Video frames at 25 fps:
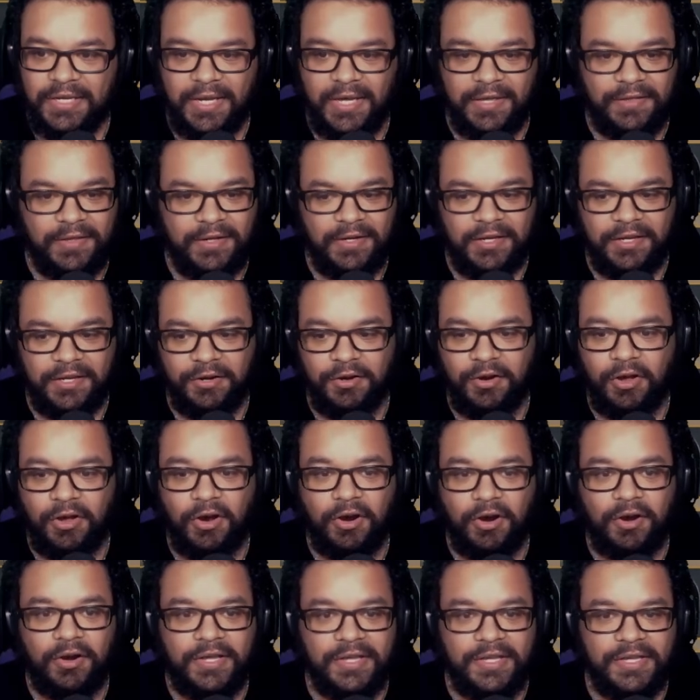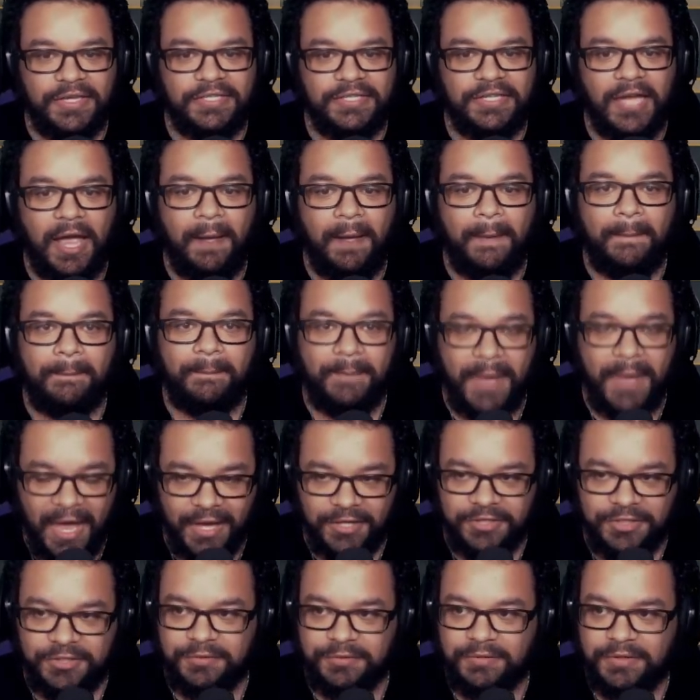And then here are his
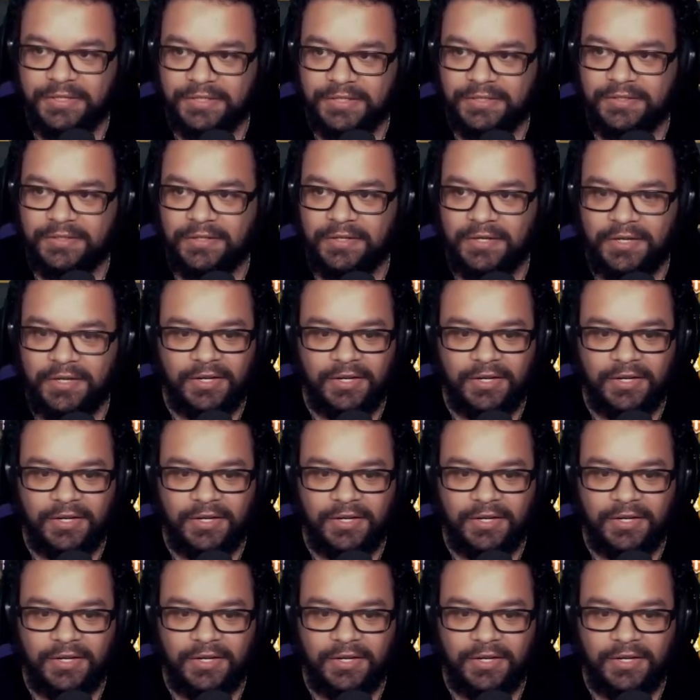masteries.